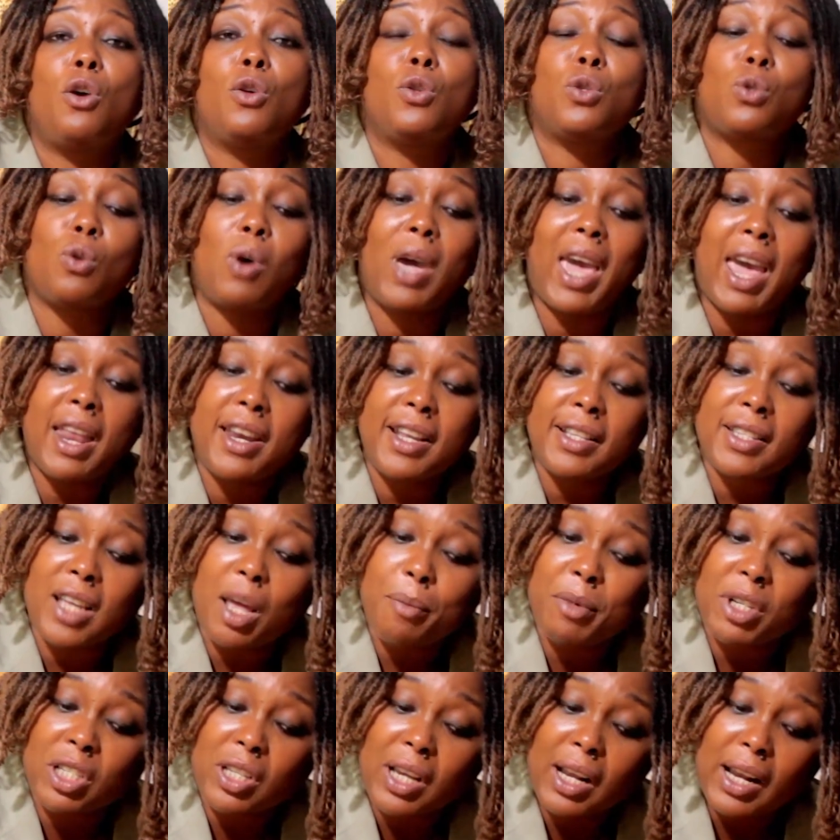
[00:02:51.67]
So
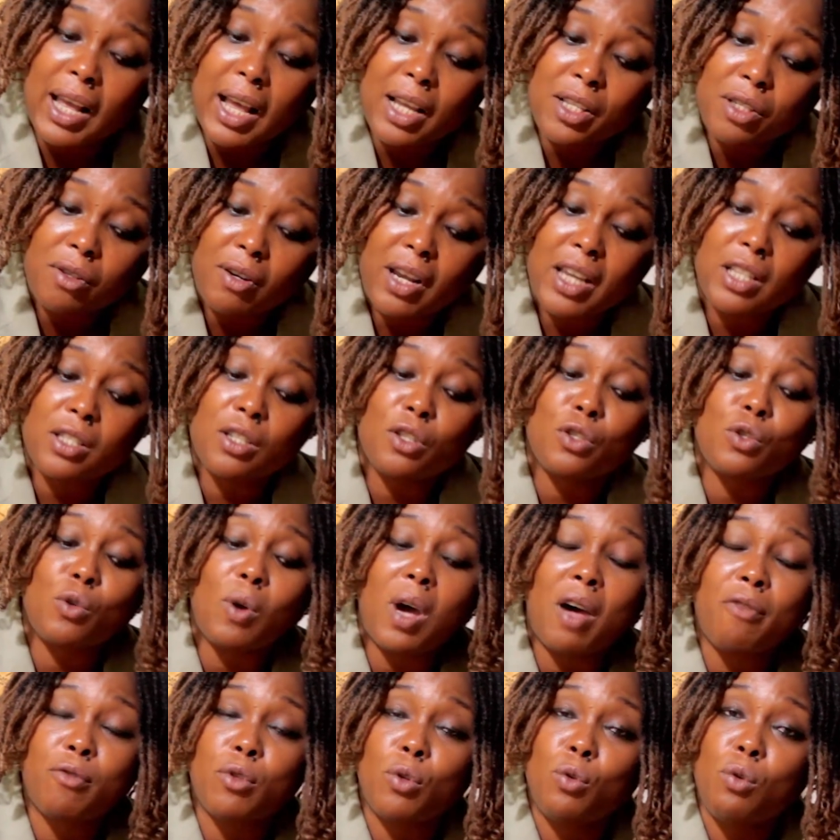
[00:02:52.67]
anytime a child has crisis,
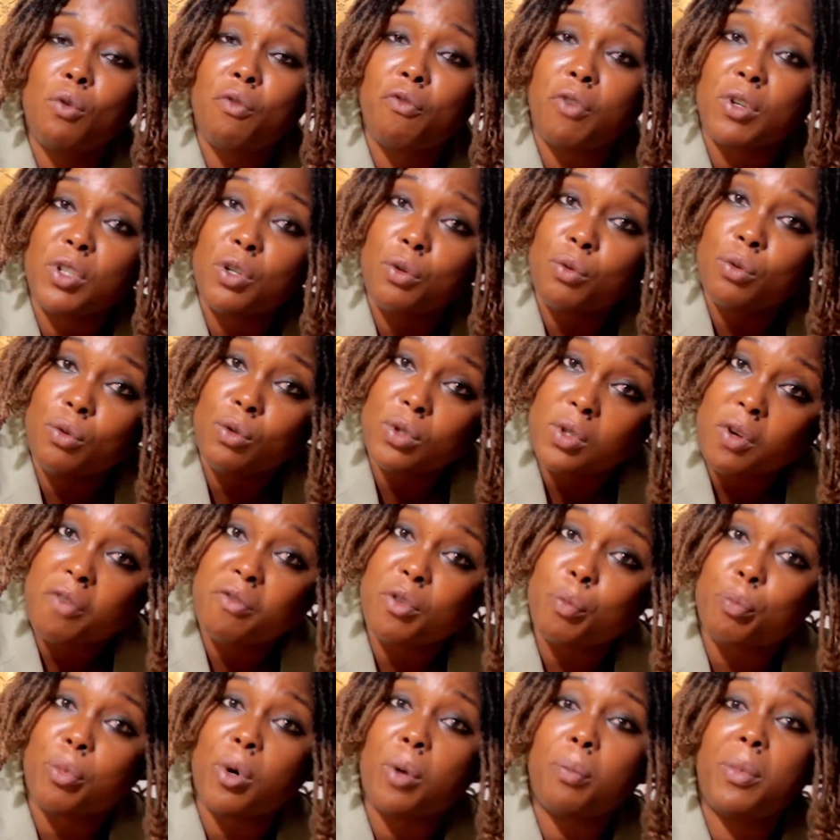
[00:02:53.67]
you have to look for the root
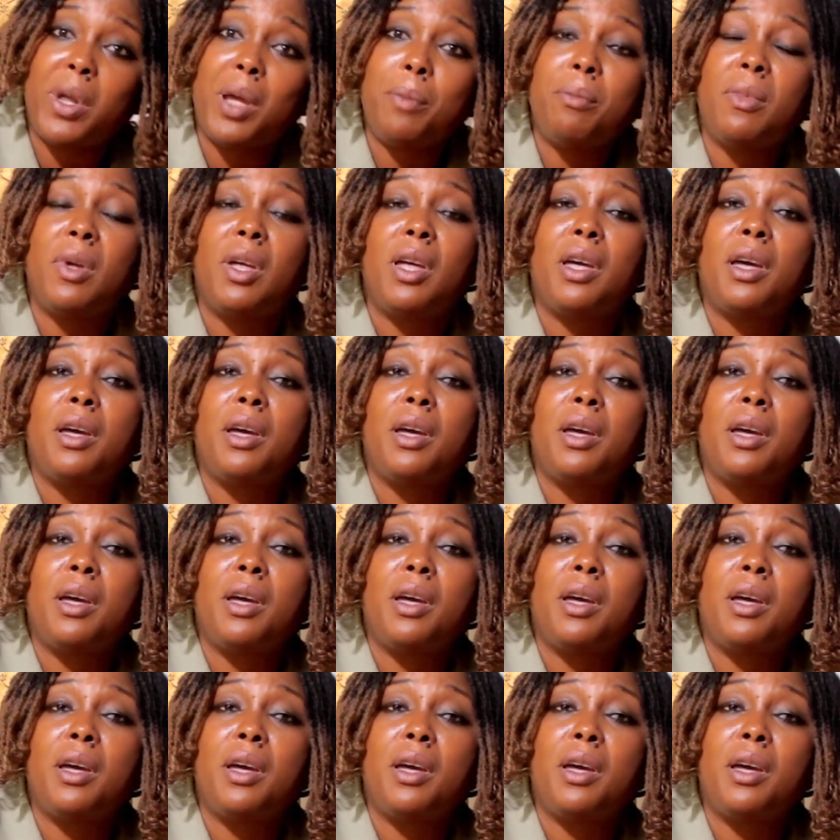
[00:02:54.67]
of the problem